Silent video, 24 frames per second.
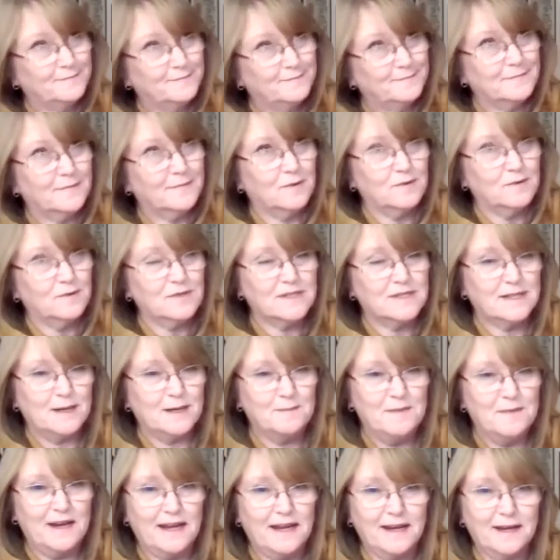I'm going to stick
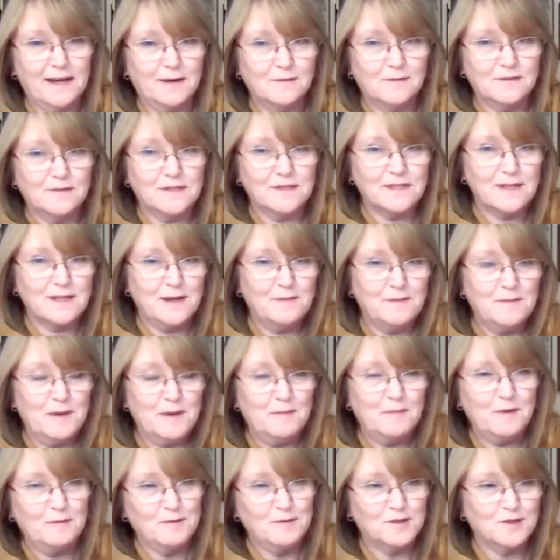my neck out and say
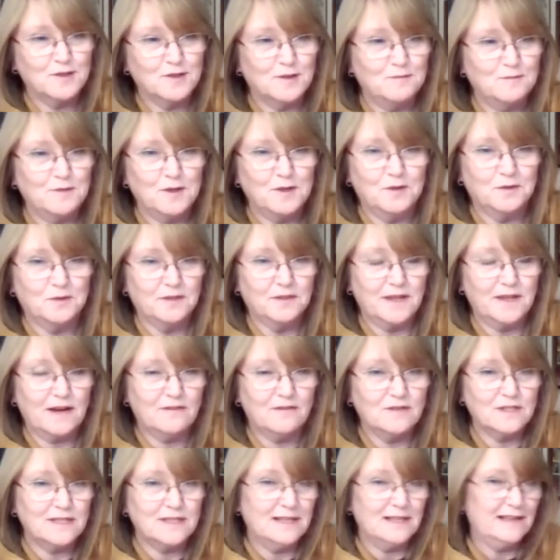maybe we shouldn't be going there
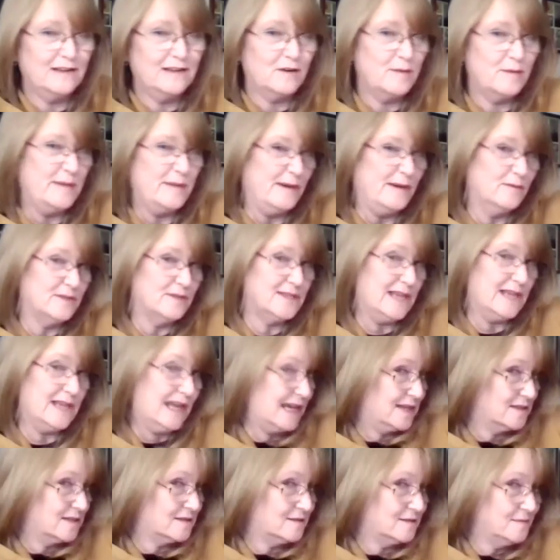until they're about
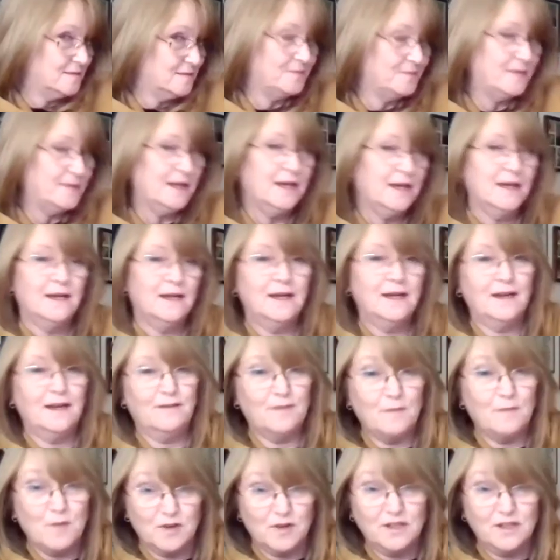6 mm-hmm. if
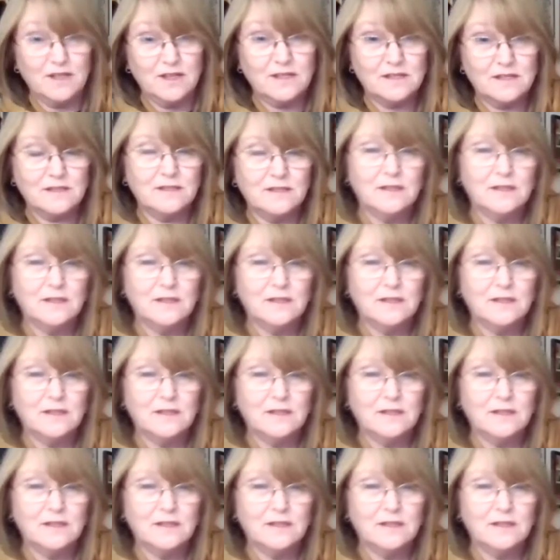I'm honest.